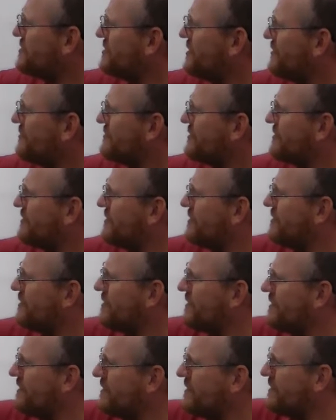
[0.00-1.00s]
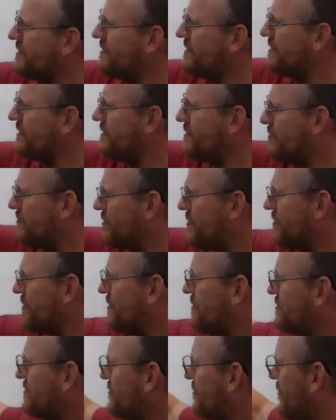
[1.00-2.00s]
to shift more
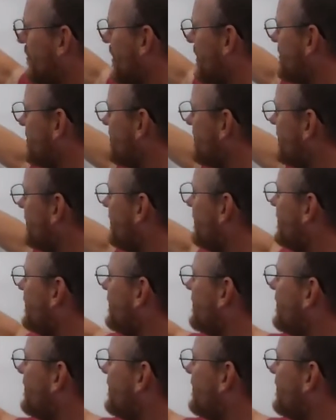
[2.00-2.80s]
this direction.